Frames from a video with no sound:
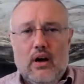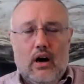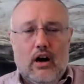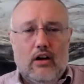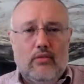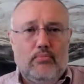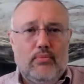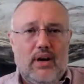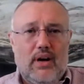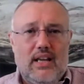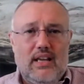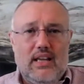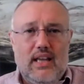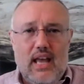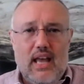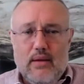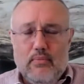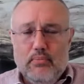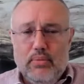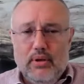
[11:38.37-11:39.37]
of my
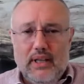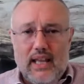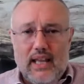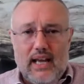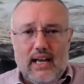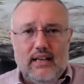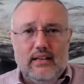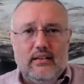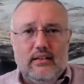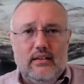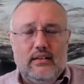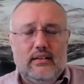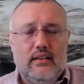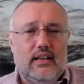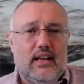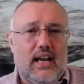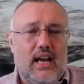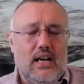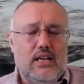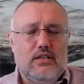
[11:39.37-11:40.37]
game plan
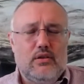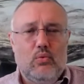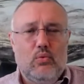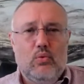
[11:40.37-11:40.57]
that I had to